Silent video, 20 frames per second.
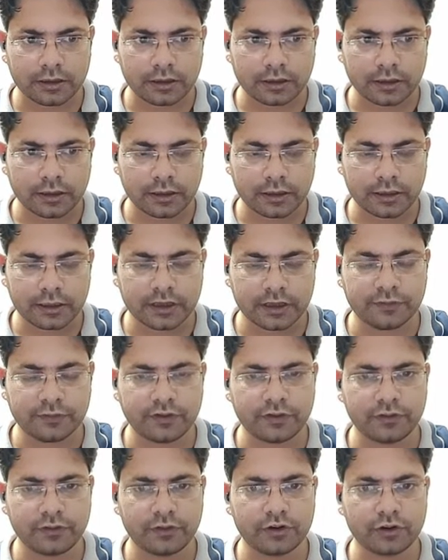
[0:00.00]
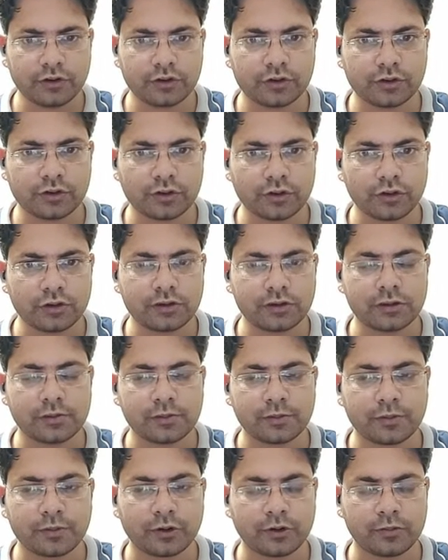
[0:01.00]
like if we want to solve some
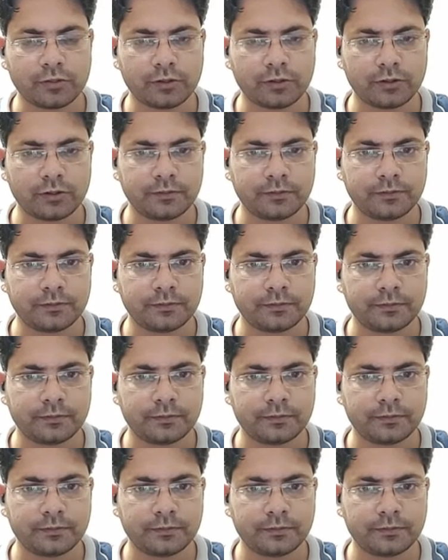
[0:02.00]
problem,